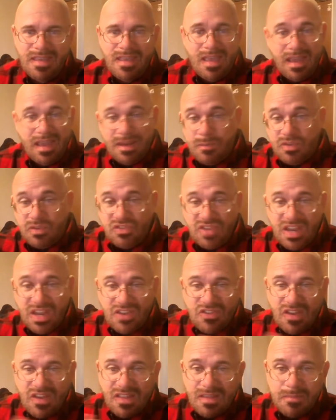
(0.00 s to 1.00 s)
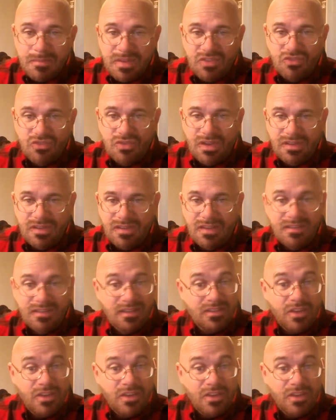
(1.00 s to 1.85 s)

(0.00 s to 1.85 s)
And he was teaching the mysteries. He says,